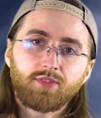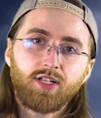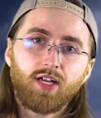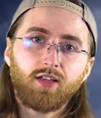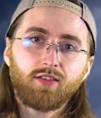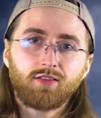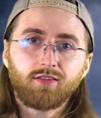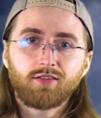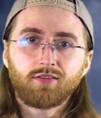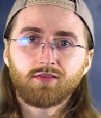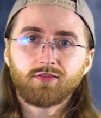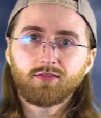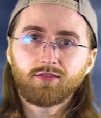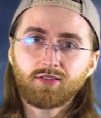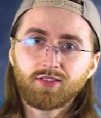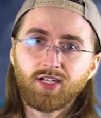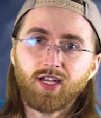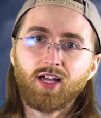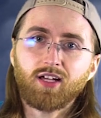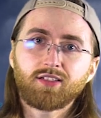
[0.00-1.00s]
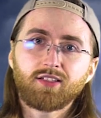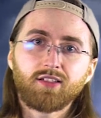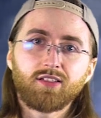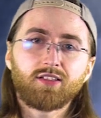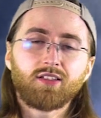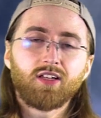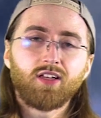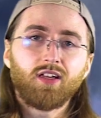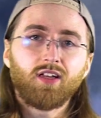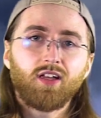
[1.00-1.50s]
death,
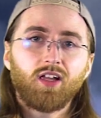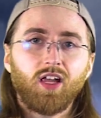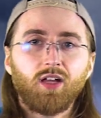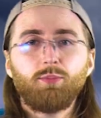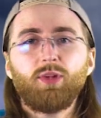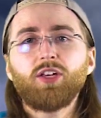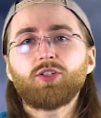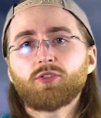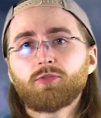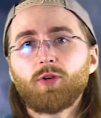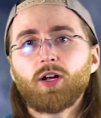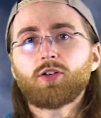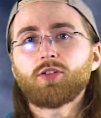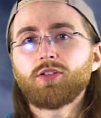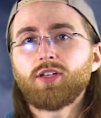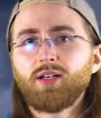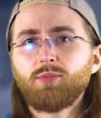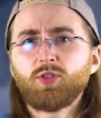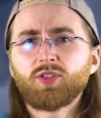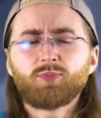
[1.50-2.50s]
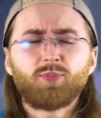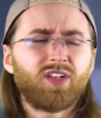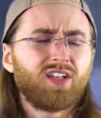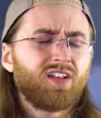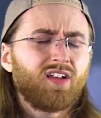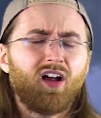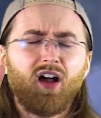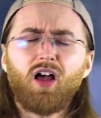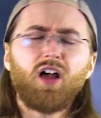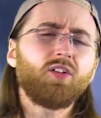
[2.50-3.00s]
taxes, and major record labels
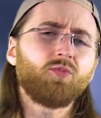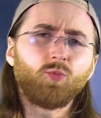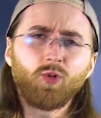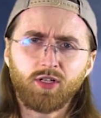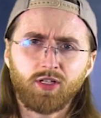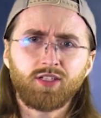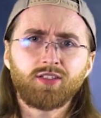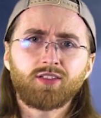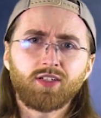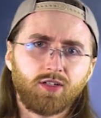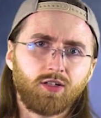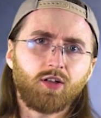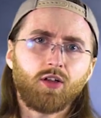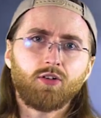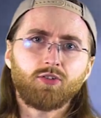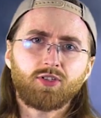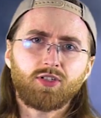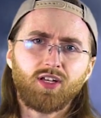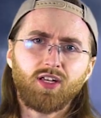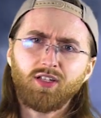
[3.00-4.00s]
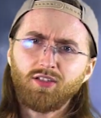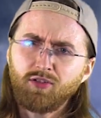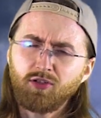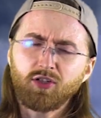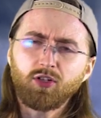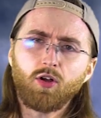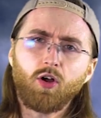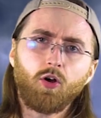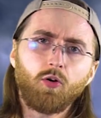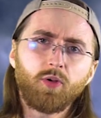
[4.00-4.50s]
being unwilling to negotiate. You
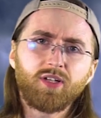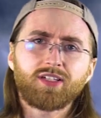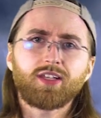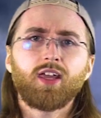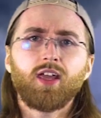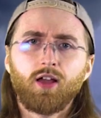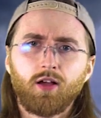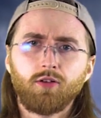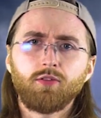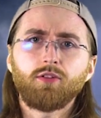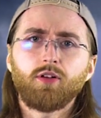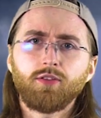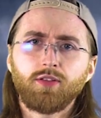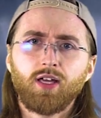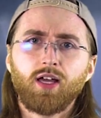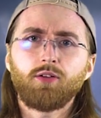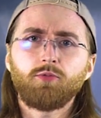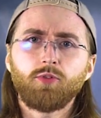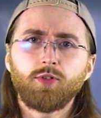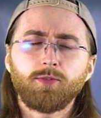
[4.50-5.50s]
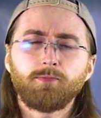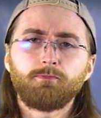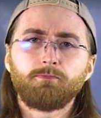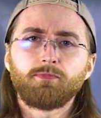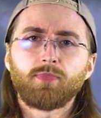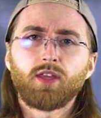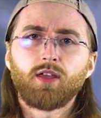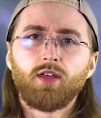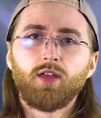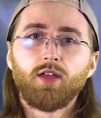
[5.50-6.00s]
can always count on that one.
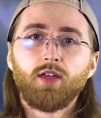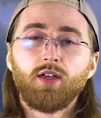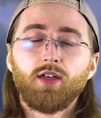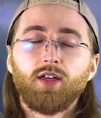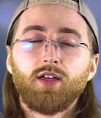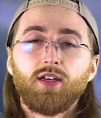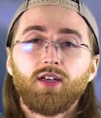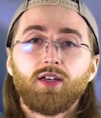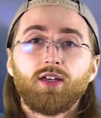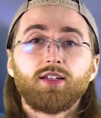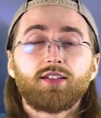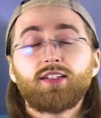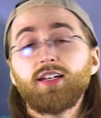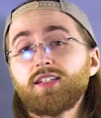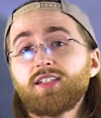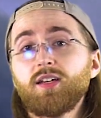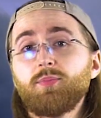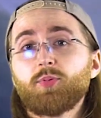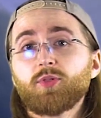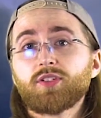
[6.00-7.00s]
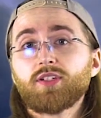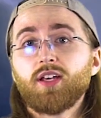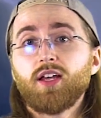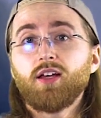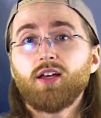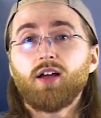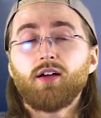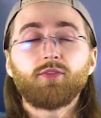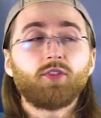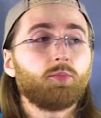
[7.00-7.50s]

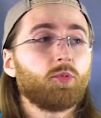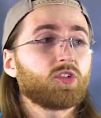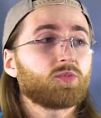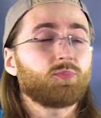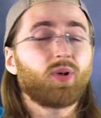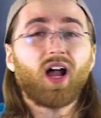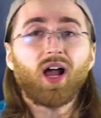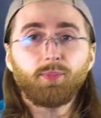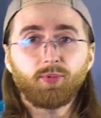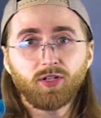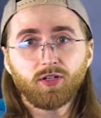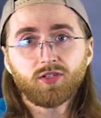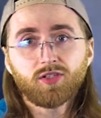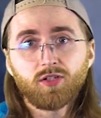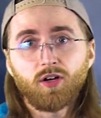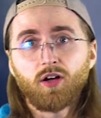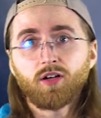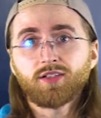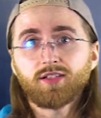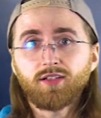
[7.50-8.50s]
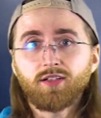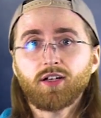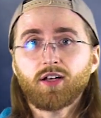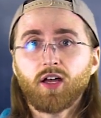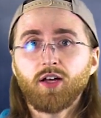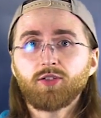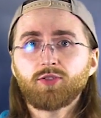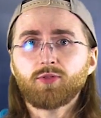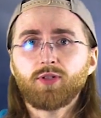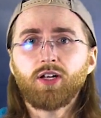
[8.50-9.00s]
60% of the most popular songs in the
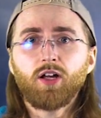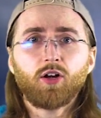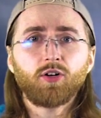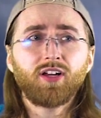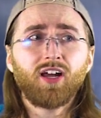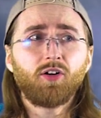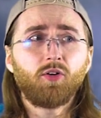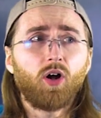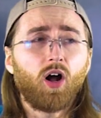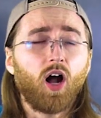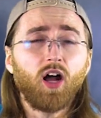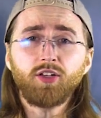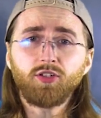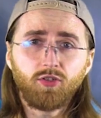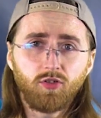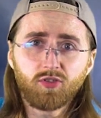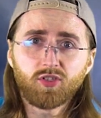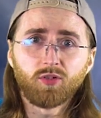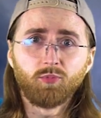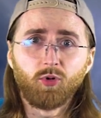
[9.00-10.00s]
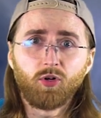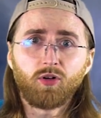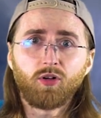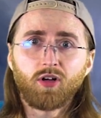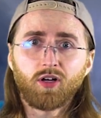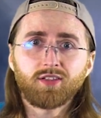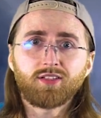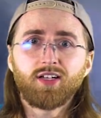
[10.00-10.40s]
country are now unusable on